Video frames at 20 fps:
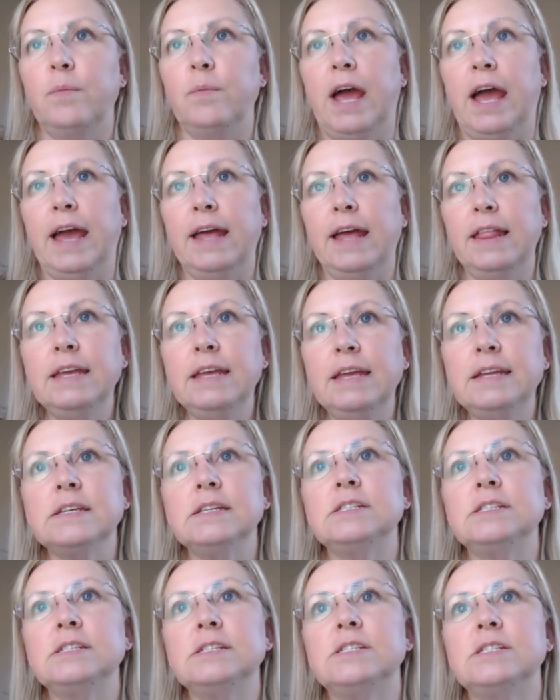what I
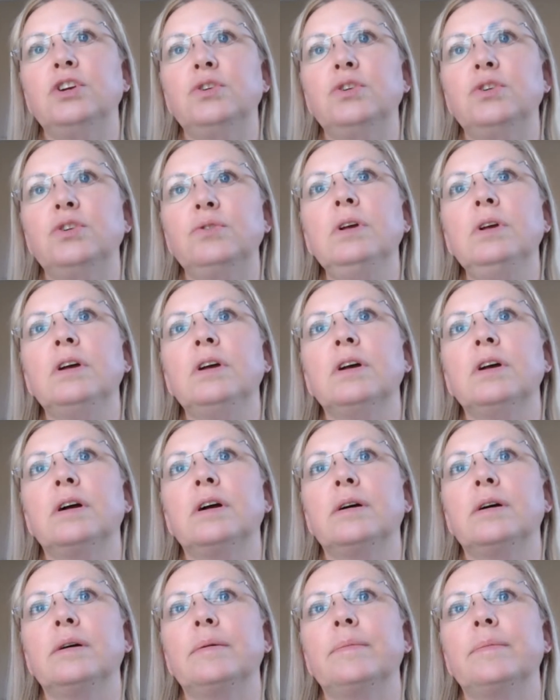like to do,
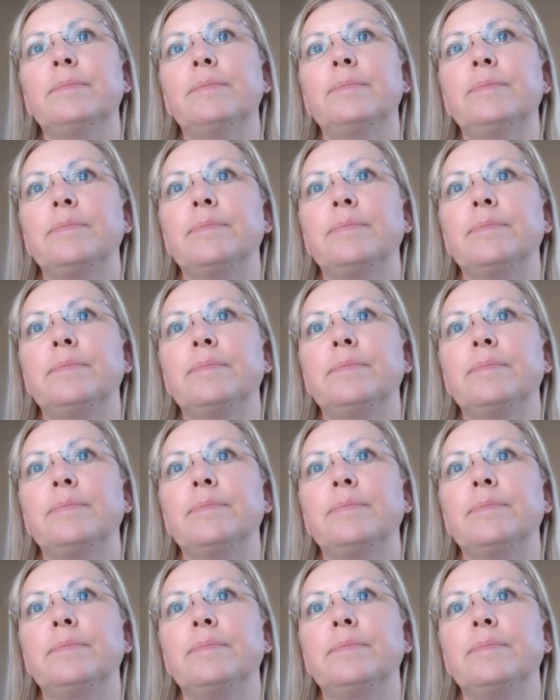and